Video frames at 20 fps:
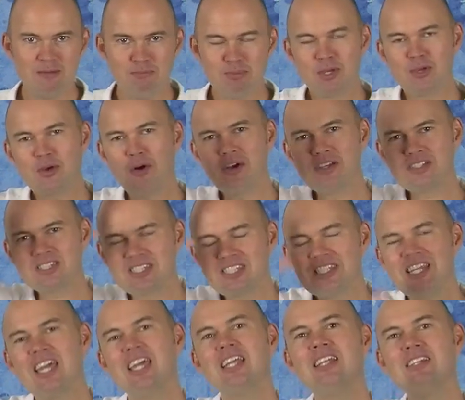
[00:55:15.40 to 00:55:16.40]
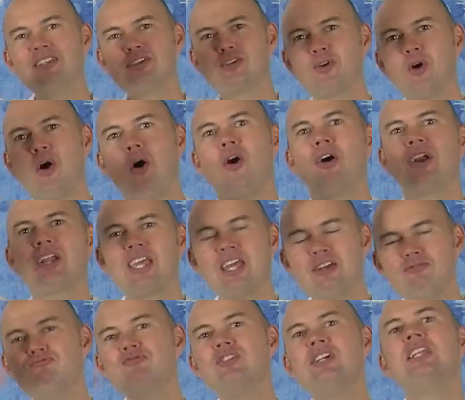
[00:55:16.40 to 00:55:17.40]
Because then God
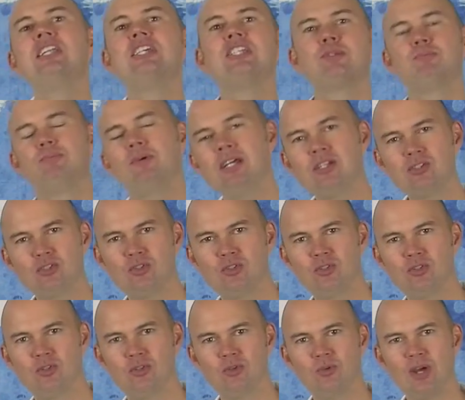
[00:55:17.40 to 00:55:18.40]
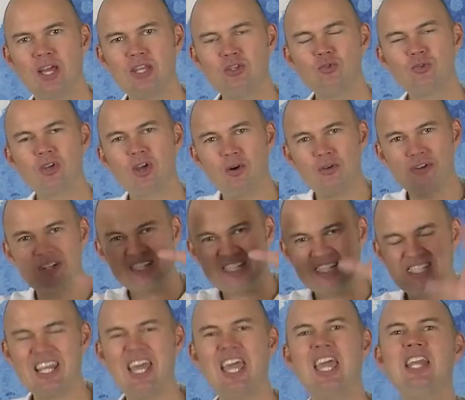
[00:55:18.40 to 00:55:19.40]
can really speak to you and you can
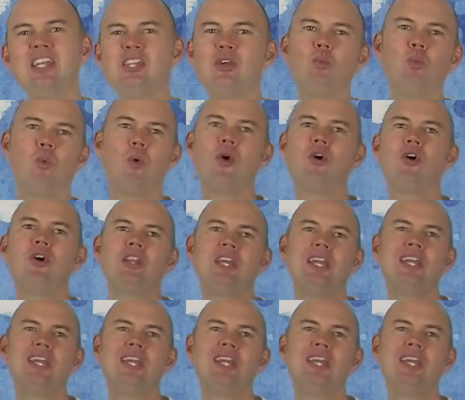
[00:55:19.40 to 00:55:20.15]
understand the word